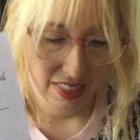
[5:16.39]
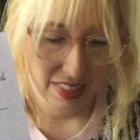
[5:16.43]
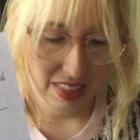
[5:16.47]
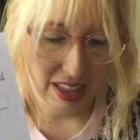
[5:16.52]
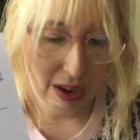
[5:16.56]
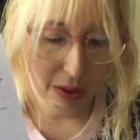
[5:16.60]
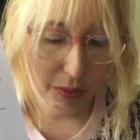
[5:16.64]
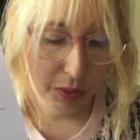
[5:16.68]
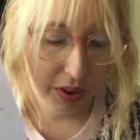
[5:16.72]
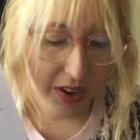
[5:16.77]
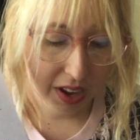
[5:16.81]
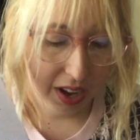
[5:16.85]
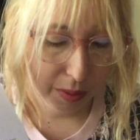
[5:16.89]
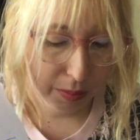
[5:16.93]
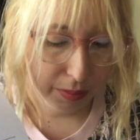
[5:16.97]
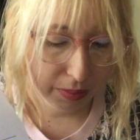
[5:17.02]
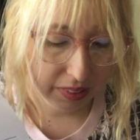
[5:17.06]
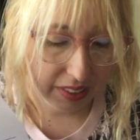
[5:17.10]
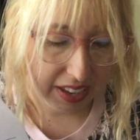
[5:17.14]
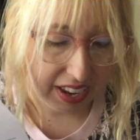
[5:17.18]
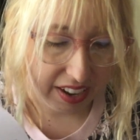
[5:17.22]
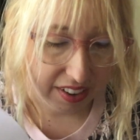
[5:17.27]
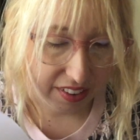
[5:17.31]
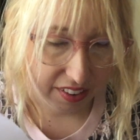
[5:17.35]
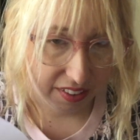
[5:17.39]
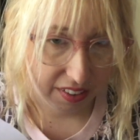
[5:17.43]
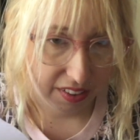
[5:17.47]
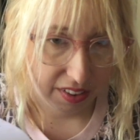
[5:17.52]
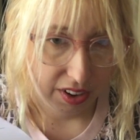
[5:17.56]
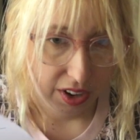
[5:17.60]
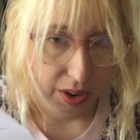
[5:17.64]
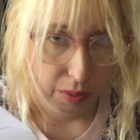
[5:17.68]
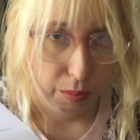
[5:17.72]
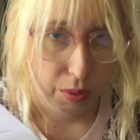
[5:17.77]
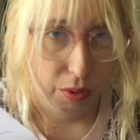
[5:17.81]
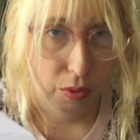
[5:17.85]
That will come later,
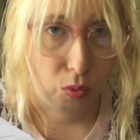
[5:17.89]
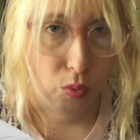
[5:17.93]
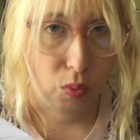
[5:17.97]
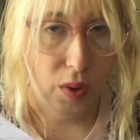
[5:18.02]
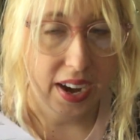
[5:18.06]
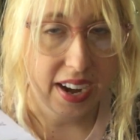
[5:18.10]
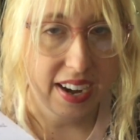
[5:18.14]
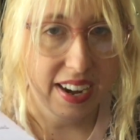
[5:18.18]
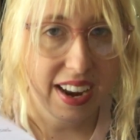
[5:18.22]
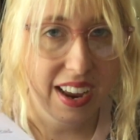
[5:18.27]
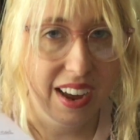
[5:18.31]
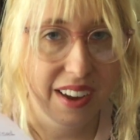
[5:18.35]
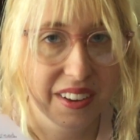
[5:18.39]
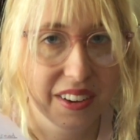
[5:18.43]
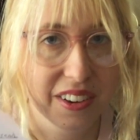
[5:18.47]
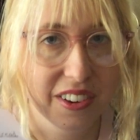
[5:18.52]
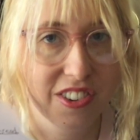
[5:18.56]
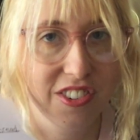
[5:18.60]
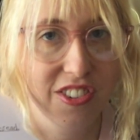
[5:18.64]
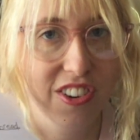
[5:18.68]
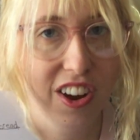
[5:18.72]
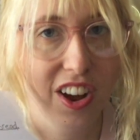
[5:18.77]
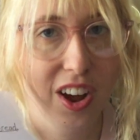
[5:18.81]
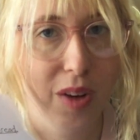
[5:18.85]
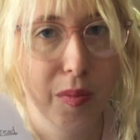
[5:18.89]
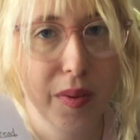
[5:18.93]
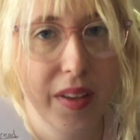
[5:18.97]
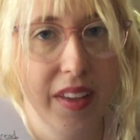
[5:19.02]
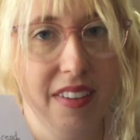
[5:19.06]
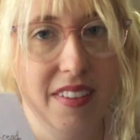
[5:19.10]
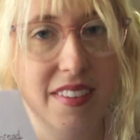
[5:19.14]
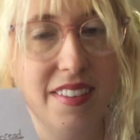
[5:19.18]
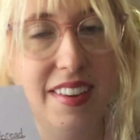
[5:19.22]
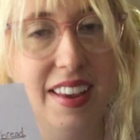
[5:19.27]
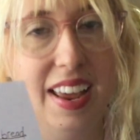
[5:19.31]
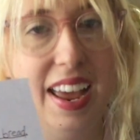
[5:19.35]
but right now your job
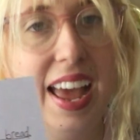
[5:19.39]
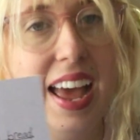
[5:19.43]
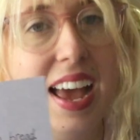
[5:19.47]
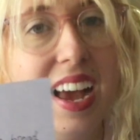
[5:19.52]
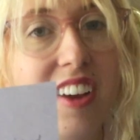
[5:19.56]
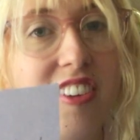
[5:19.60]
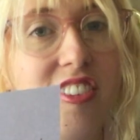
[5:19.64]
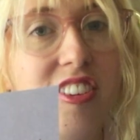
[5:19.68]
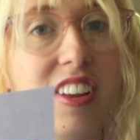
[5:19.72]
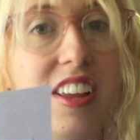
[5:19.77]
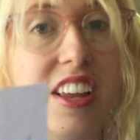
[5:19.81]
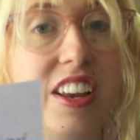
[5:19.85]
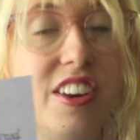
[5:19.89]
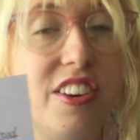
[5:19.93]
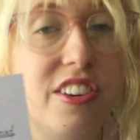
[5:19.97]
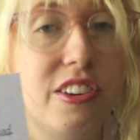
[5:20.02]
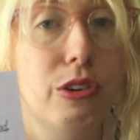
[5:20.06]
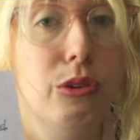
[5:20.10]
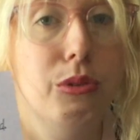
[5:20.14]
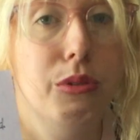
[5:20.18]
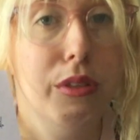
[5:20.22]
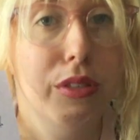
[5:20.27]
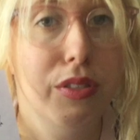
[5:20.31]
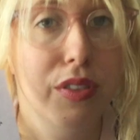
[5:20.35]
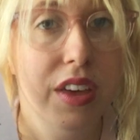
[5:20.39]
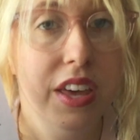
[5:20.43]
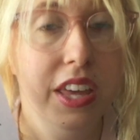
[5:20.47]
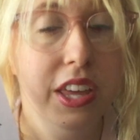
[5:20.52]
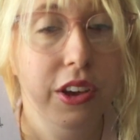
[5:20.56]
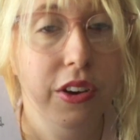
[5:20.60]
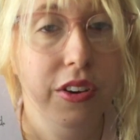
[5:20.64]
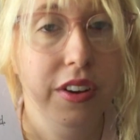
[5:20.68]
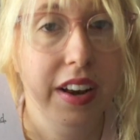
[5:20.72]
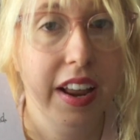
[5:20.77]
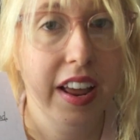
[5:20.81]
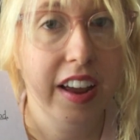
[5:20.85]
is to actually do the thing
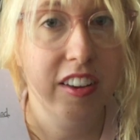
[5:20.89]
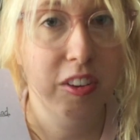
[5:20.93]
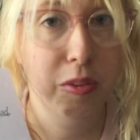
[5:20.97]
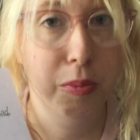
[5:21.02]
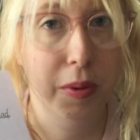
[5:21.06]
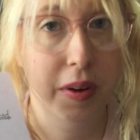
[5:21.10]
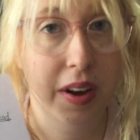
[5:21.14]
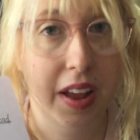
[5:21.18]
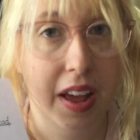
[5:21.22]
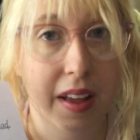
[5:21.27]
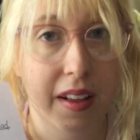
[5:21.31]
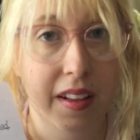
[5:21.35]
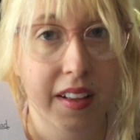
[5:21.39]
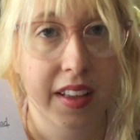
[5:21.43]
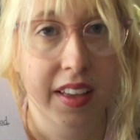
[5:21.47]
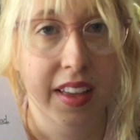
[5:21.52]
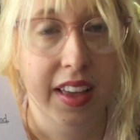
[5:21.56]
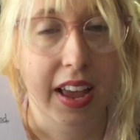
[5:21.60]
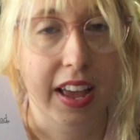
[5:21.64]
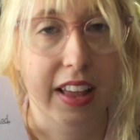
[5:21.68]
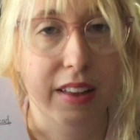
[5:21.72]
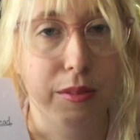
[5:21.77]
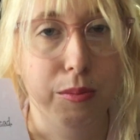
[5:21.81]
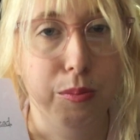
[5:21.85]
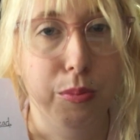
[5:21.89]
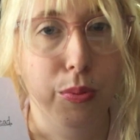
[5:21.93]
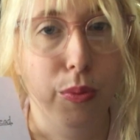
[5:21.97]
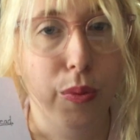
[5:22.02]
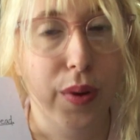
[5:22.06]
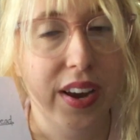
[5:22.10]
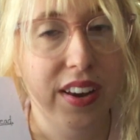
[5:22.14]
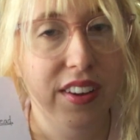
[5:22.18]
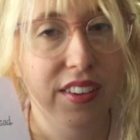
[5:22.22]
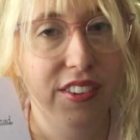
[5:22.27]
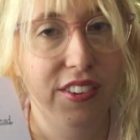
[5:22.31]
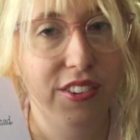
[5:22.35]
you're an expert at and
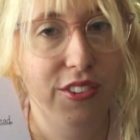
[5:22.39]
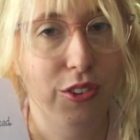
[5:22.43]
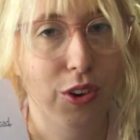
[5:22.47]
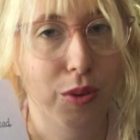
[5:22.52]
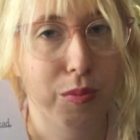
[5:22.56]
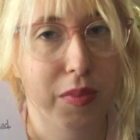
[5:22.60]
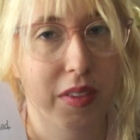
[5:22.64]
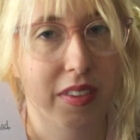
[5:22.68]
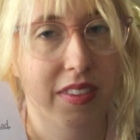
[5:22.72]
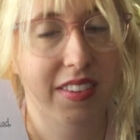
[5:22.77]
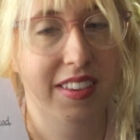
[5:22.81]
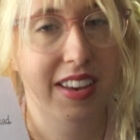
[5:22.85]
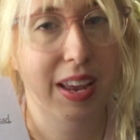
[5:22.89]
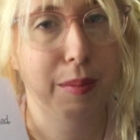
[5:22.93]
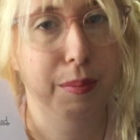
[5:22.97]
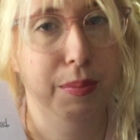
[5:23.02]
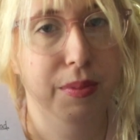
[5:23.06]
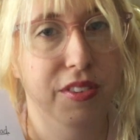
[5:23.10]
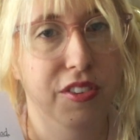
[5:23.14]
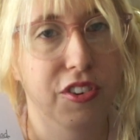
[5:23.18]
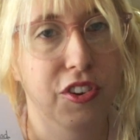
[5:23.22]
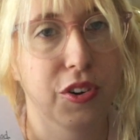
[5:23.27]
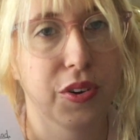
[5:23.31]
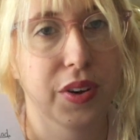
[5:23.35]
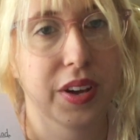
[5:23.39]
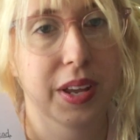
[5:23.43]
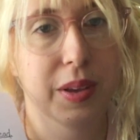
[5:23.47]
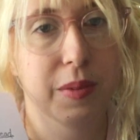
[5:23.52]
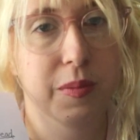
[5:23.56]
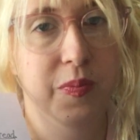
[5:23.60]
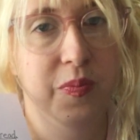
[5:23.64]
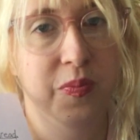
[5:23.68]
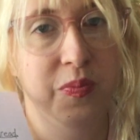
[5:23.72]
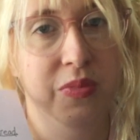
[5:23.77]
brainstorm the steps to it.